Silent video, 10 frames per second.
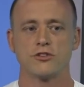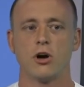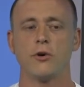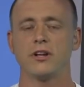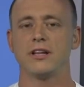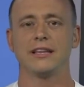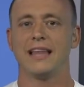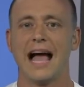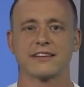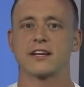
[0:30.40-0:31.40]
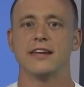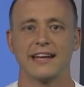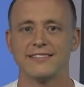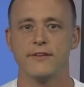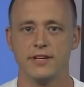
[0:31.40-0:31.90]
totally lacked
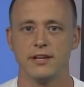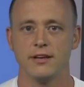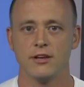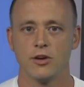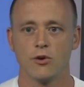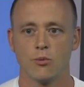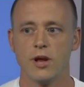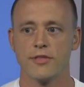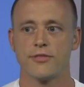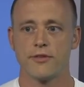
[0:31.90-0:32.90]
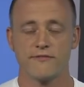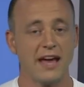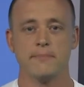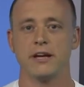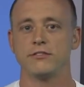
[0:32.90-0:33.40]
connectivity with
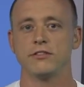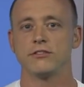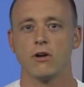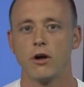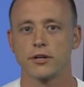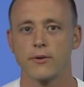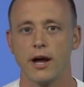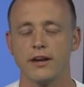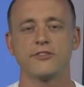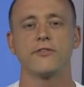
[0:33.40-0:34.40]
fan bases on the ground.